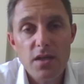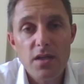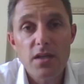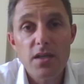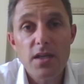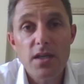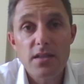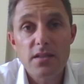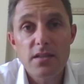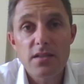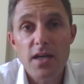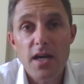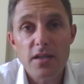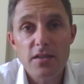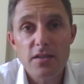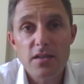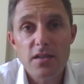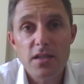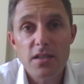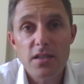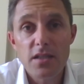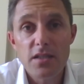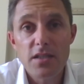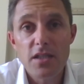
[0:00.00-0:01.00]
get down to
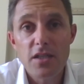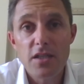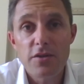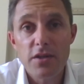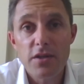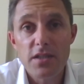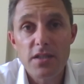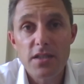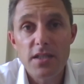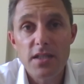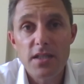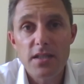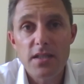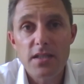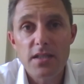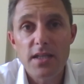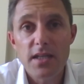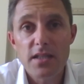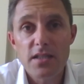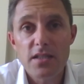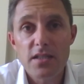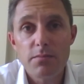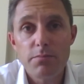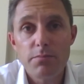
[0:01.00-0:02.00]
the nitty gritty and the
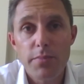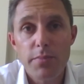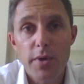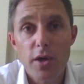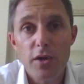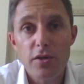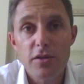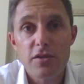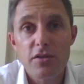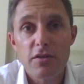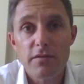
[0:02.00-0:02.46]
nuts and bolts